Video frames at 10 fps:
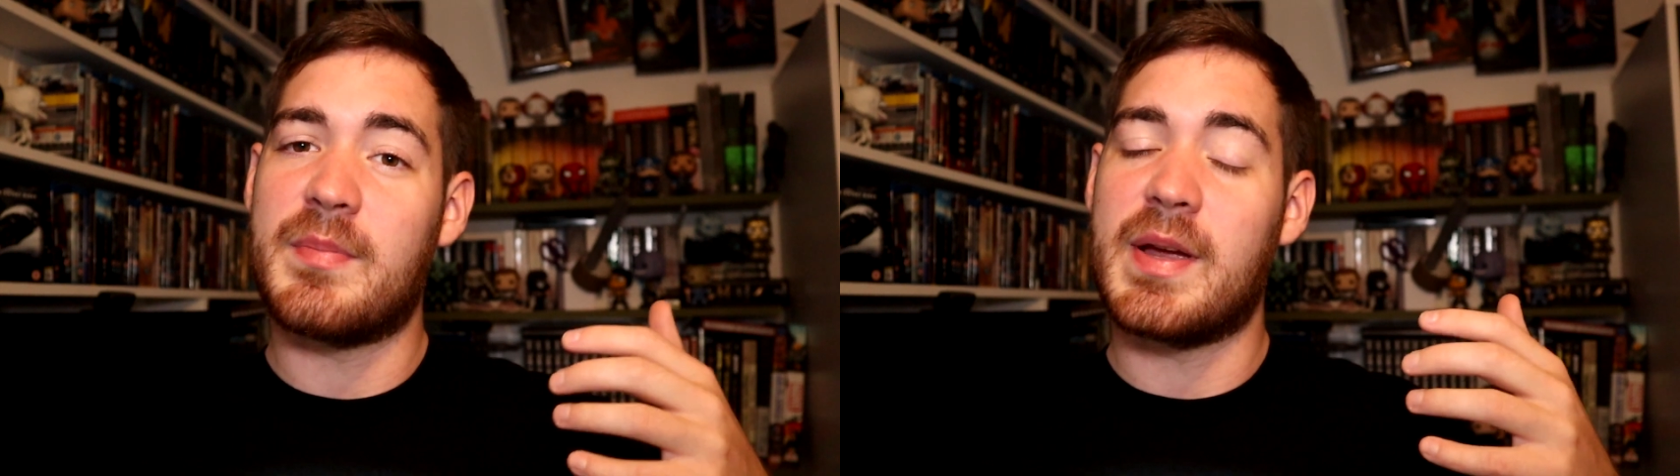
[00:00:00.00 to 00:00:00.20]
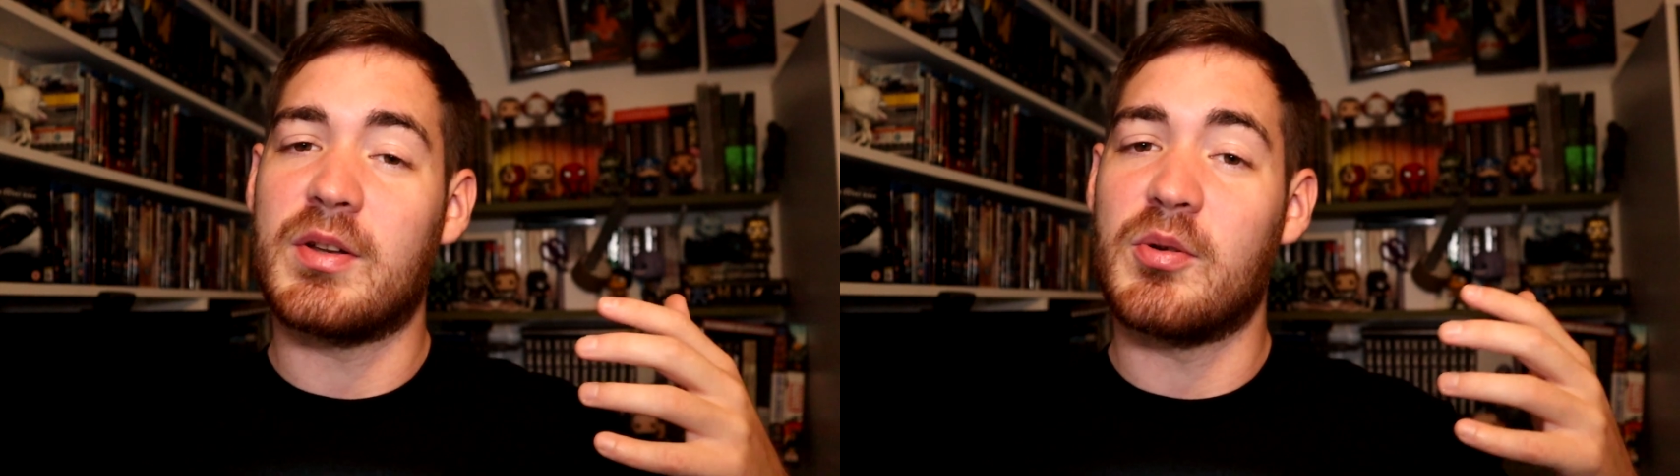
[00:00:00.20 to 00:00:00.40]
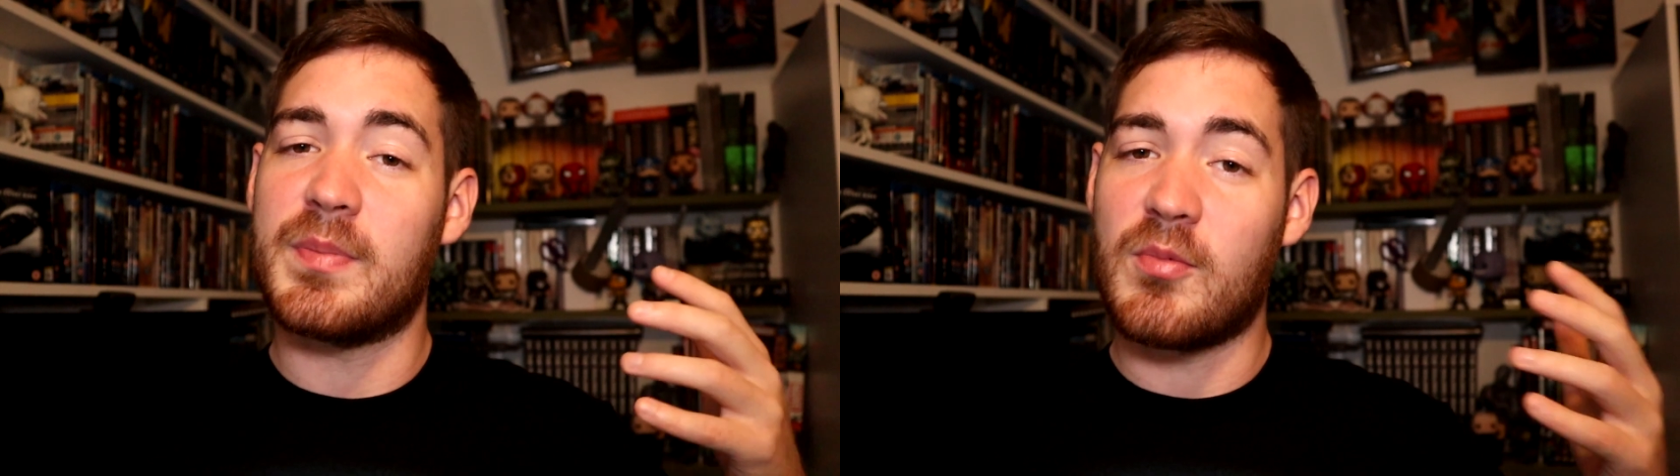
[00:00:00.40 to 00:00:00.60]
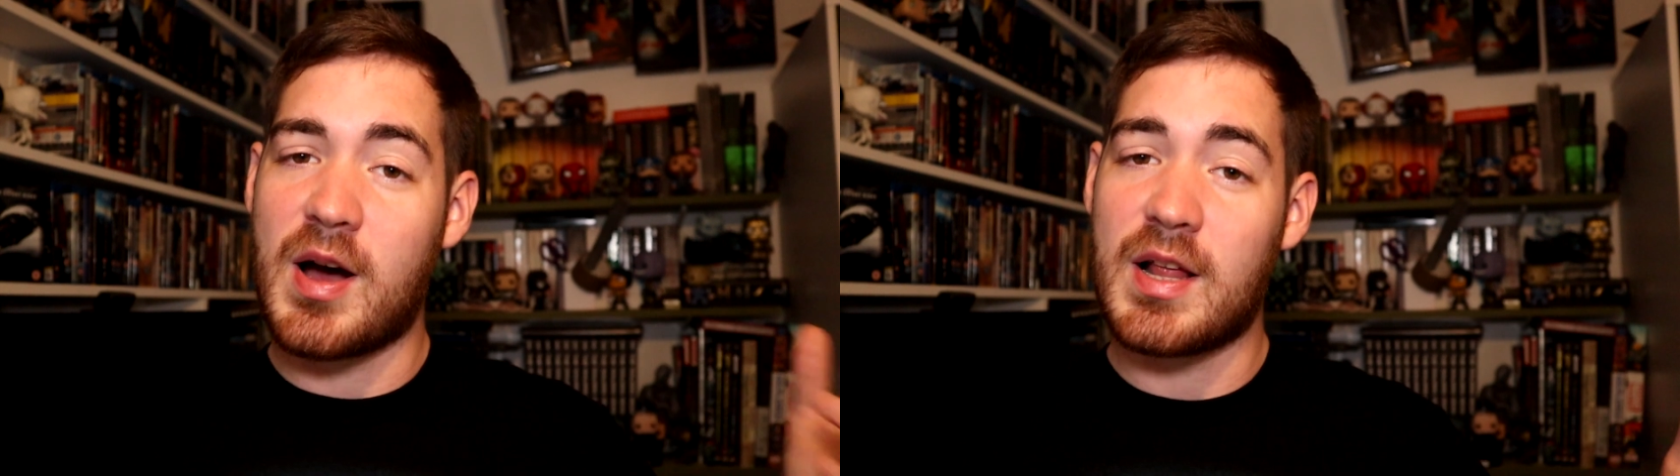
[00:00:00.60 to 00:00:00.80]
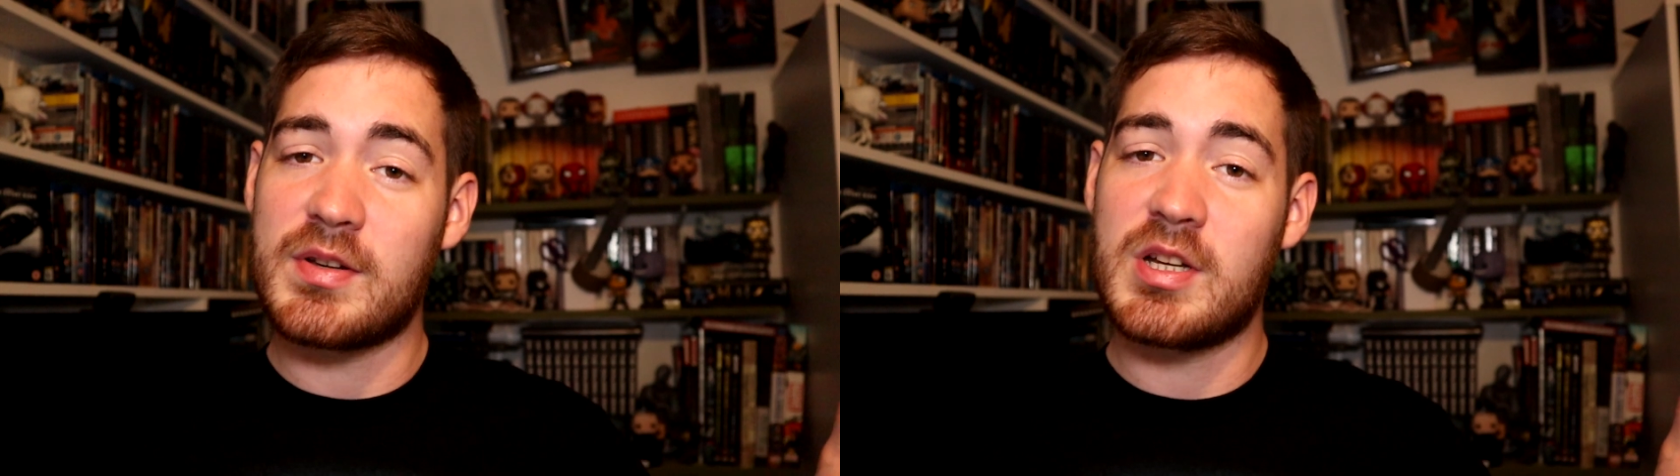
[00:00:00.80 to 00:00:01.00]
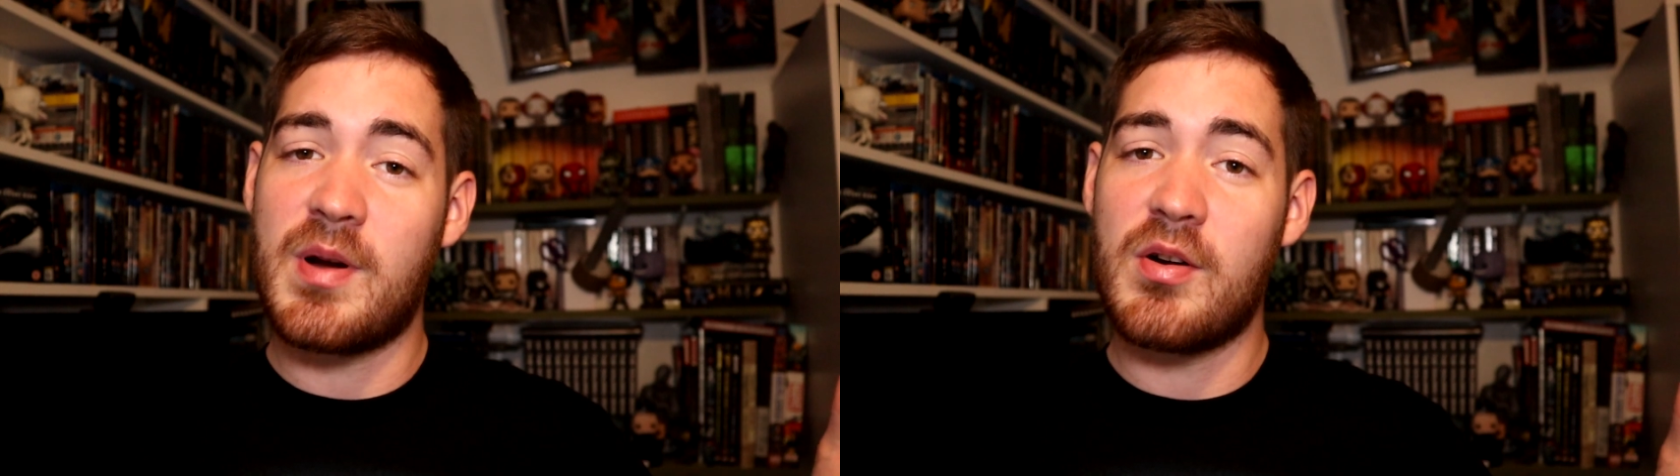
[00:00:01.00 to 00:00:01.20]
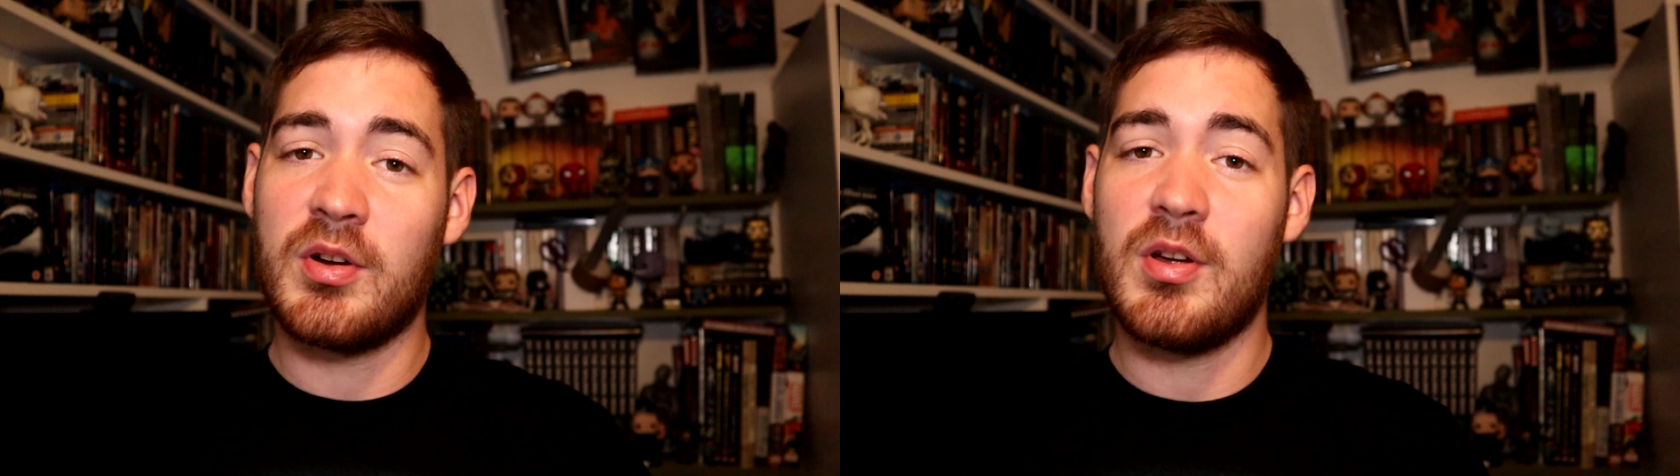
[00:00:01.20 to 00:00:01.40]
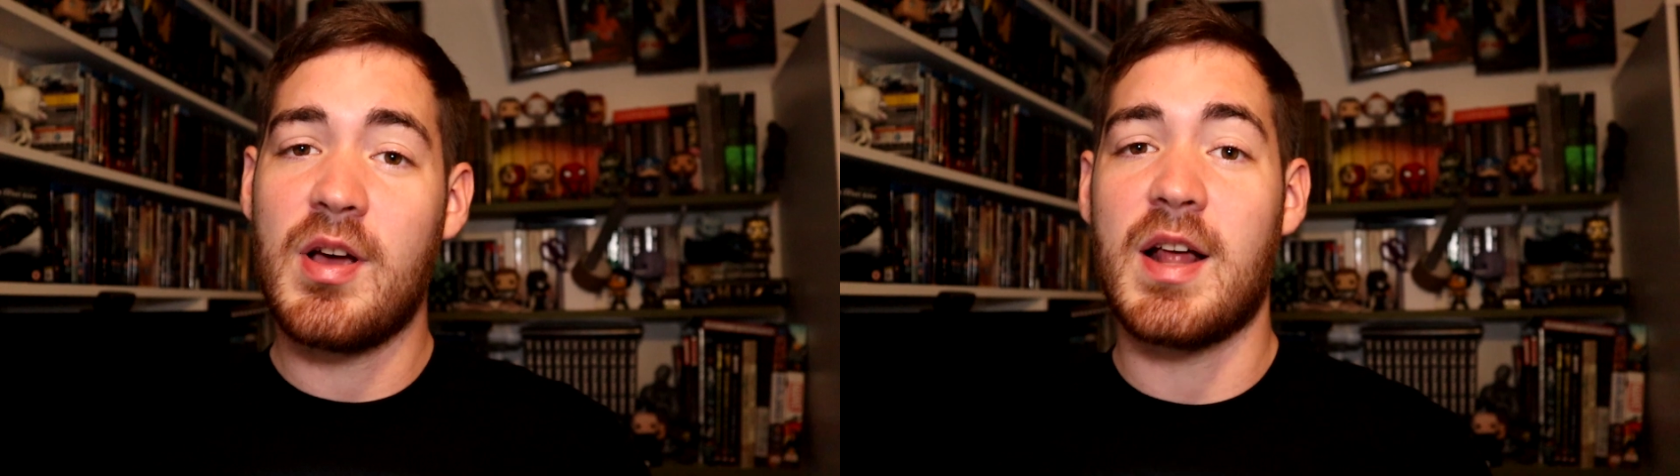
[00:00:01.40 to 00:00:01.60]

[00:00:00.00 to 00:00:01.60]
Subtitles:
picked up while I was in America,